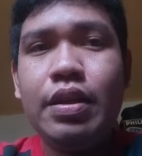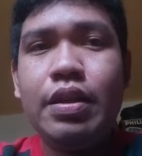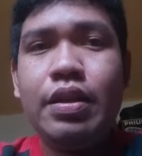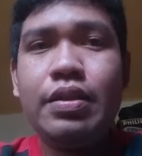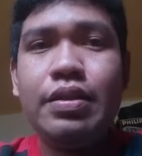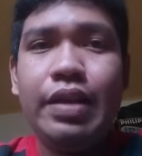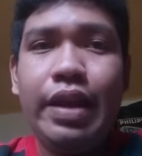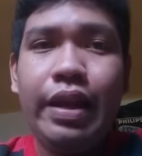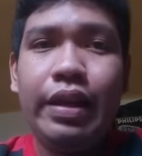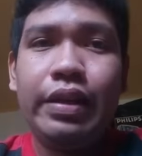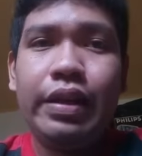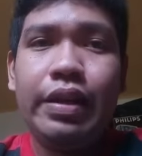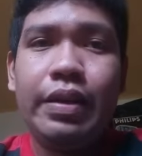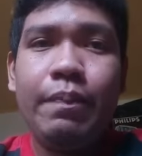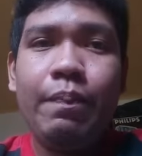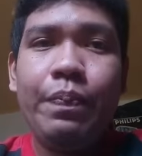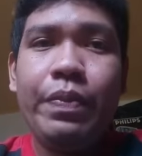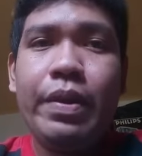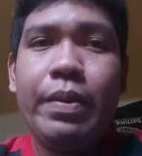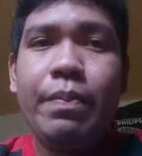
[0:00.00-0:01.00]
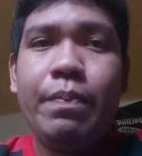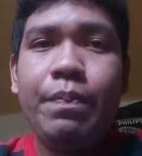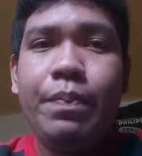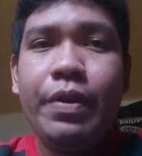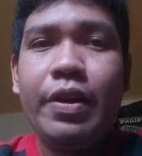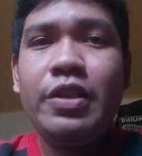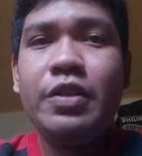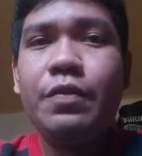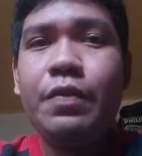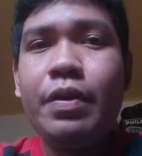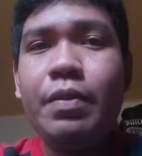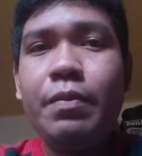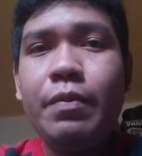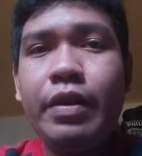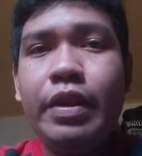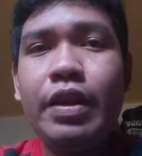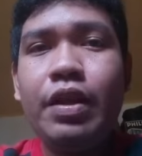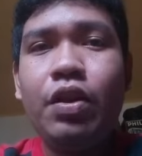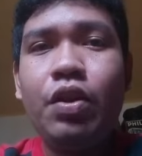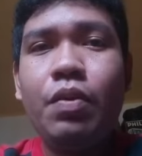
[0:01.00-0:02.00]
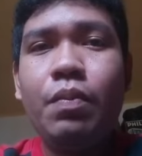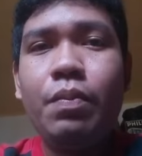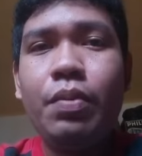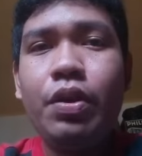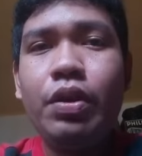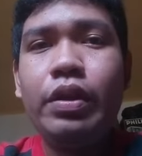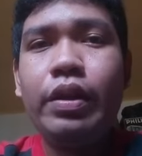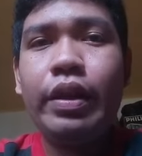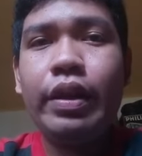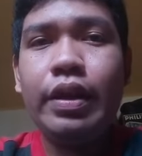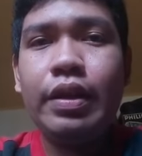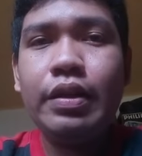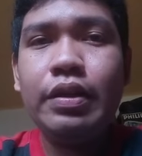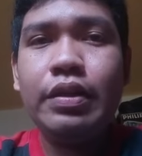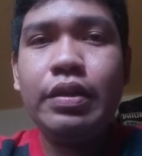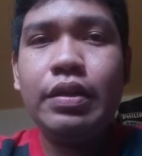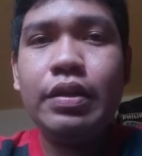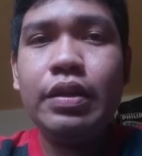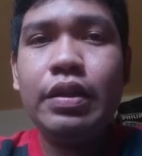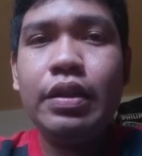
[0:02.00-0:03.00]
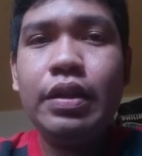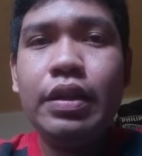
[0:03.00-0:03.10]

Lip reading: Second, press firmly on both ends